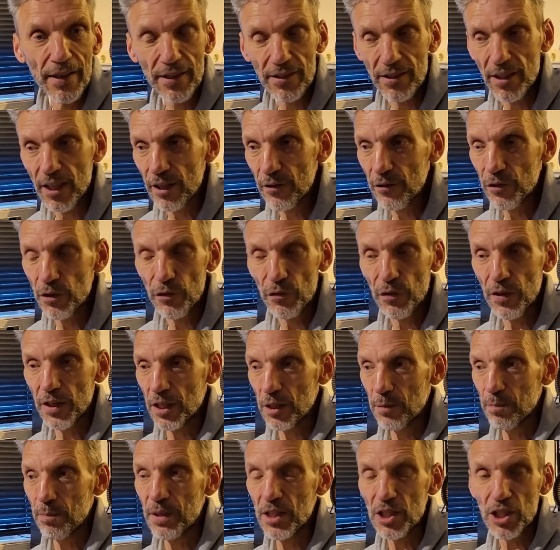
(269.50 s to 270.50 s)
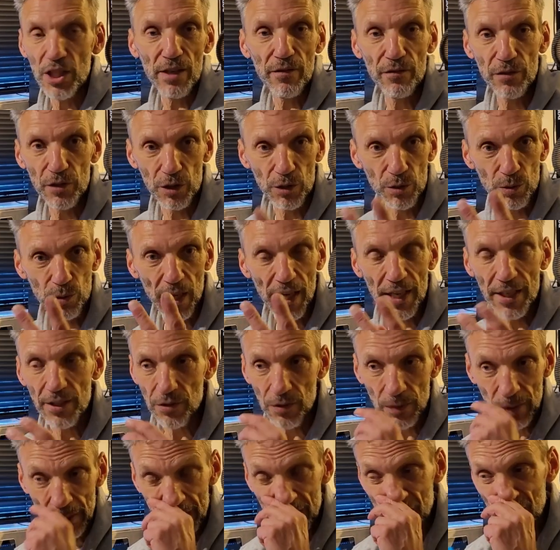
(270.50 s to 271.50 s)
And then if you finish P7, you gained
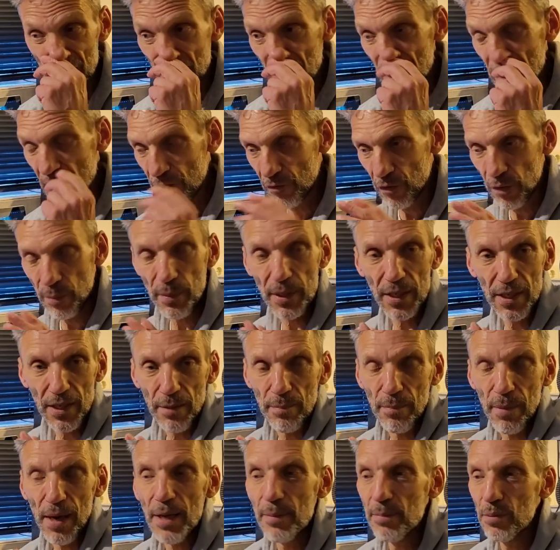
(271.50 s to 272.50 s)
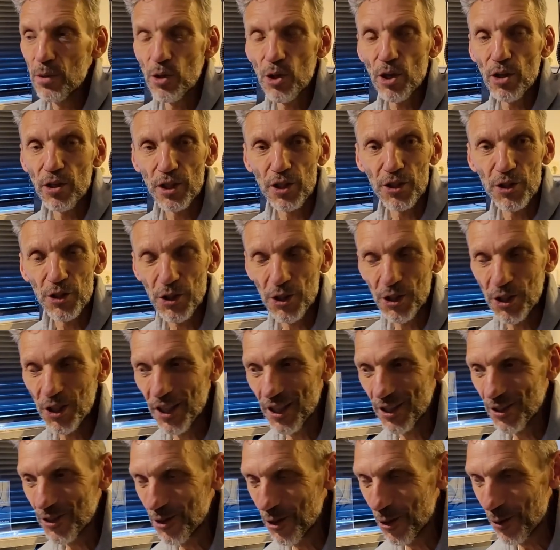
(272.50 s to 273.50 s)
really, for me, in my book, only just
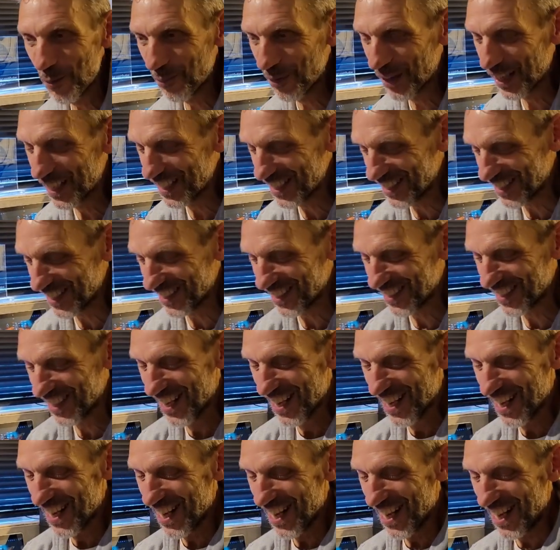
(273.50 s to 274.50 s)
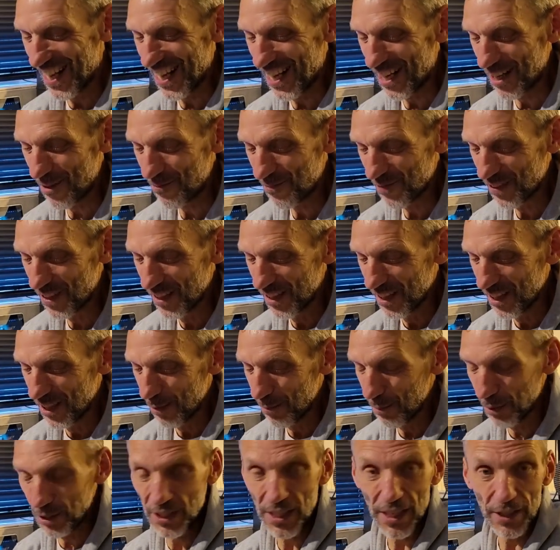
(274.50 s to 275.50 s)
2 places.
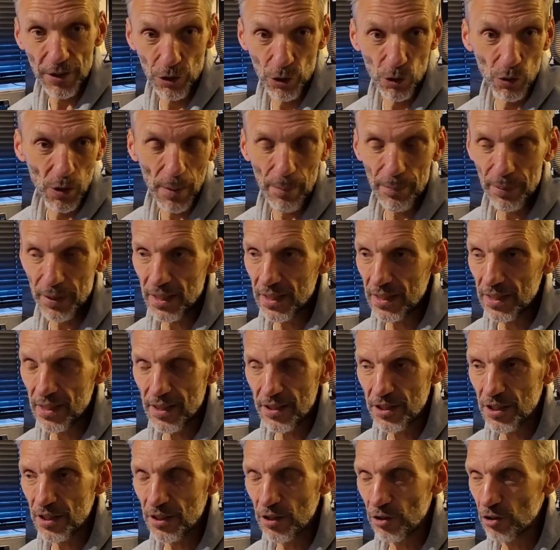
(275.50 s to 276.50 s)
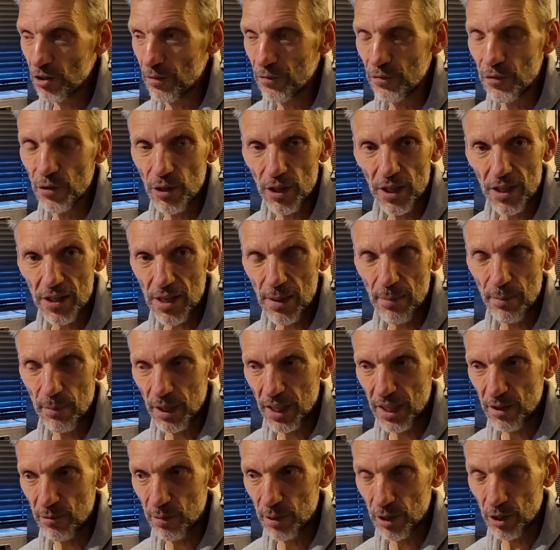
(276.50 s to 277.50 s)
But yeah, 2 Aprilias in the top 4, that's
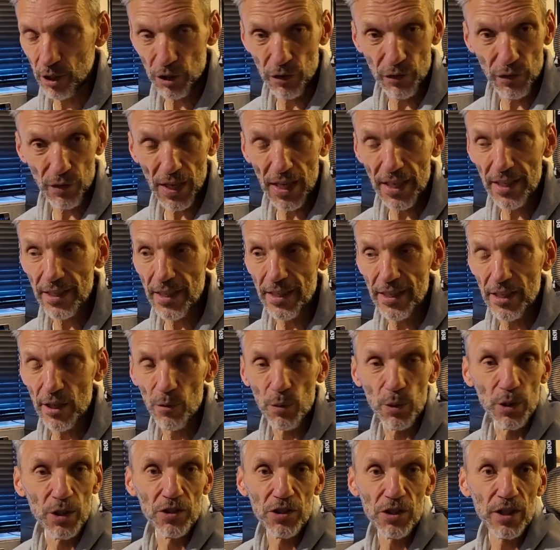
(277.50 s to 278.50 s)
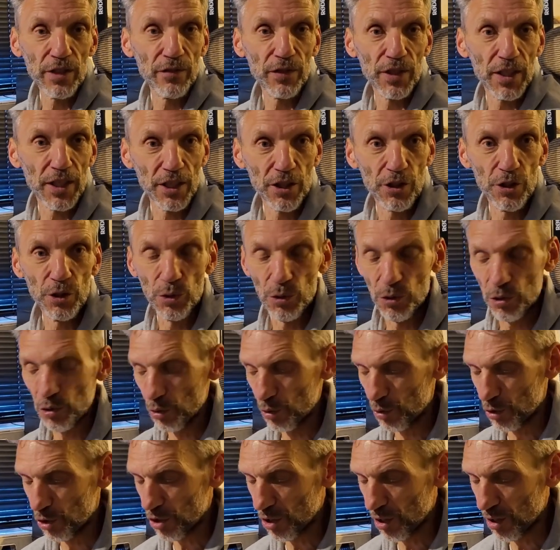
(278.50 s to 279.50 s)
unbelievable, because Friday they weren't even in
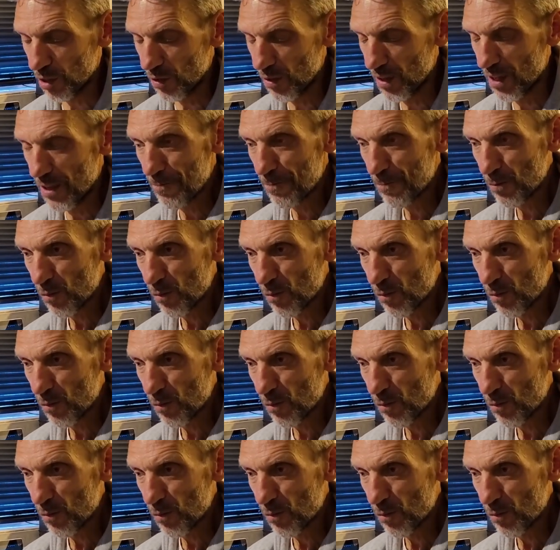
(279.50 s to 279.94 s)
Q2. So